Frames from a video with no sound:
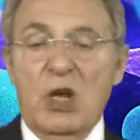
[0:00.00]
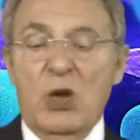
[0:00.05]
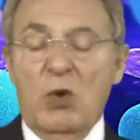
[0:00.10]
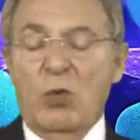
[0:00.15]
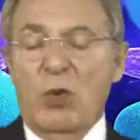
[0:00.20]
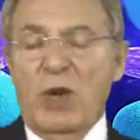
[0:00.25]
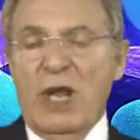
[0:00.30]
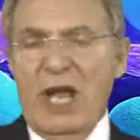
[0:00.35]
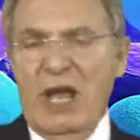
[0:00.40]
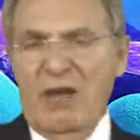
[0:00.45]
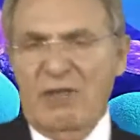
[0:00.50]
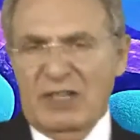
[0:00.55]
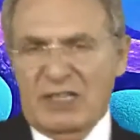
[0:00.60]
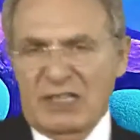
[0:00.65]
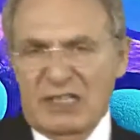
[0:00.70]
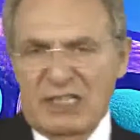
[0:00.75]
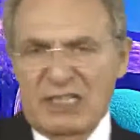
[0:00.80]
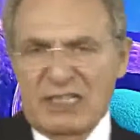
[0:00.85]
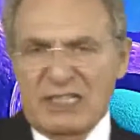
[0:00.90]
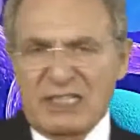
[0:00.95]
We have
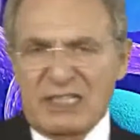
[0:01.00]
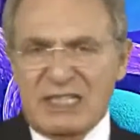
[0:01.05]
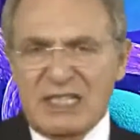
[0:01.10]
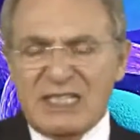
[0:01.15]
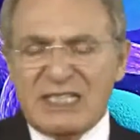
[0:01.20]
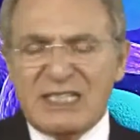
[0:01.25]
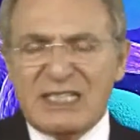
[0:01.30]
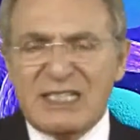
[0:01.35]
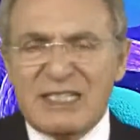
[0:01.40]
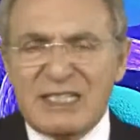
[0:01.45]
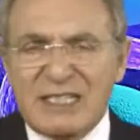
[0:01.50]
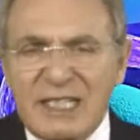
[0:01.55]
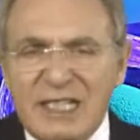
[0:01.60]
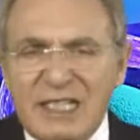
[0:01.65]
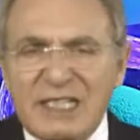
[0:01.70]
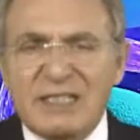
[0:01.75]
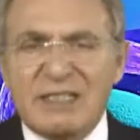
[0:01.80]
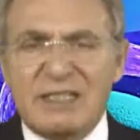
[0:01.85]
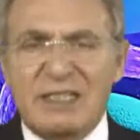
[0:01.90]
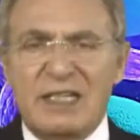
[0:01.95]
at least
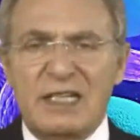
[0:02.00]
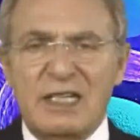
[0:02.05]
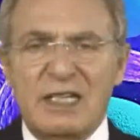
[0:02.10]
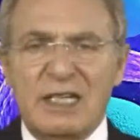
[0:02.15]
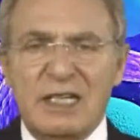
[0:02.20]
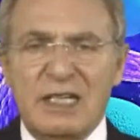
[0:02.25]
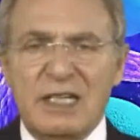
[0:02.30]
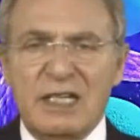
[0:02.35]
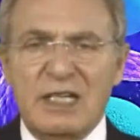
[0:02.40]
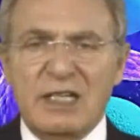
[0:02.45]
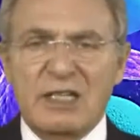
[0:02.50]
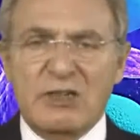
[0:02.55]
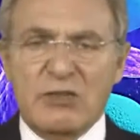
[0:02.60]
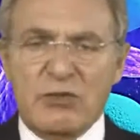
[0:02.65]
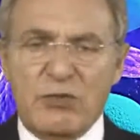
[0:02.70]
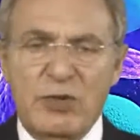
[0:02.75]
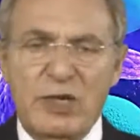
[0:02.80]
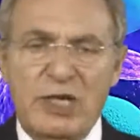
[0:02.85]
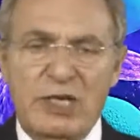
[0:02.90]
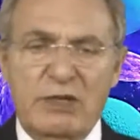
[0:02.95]
60
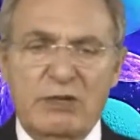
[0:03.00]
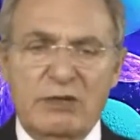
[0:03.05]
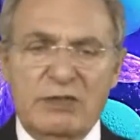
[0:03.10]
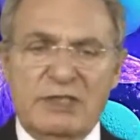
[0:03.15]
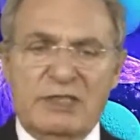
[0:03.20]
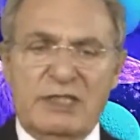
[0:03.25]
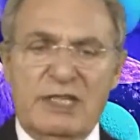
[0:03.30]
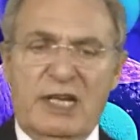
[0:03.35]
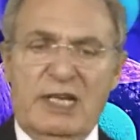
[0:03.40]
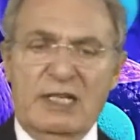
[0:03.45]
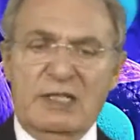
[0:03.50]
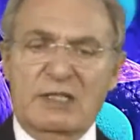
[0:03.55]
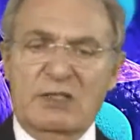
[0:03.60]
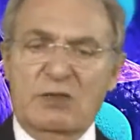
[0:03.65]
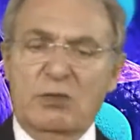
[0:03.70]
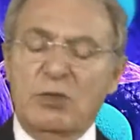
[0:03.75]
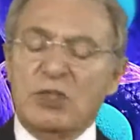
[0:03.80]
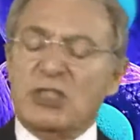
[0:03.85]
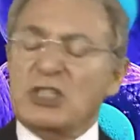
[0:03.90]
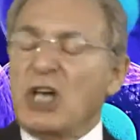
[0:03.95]
trillion cells,
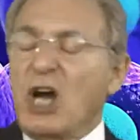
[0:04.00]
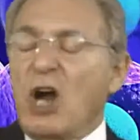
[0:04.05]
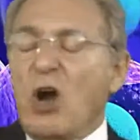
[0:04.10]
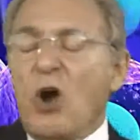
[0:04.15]
which are